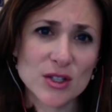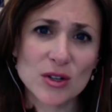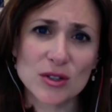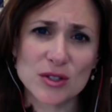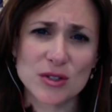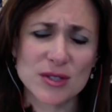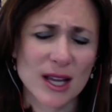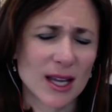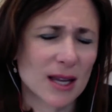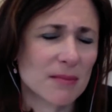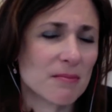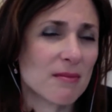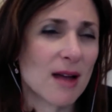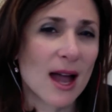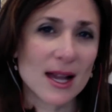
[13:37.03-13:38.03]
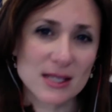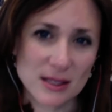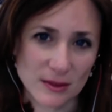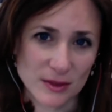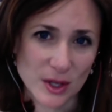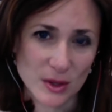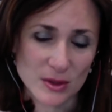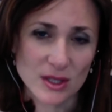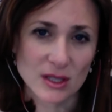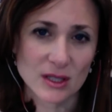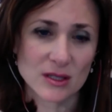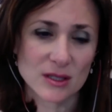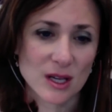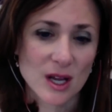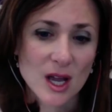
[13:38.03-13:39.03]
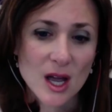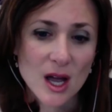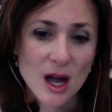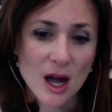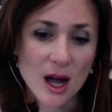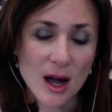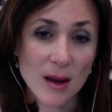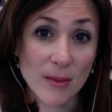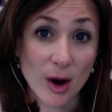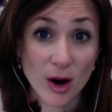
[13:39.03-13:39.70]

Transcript: girls are taking massive doses um,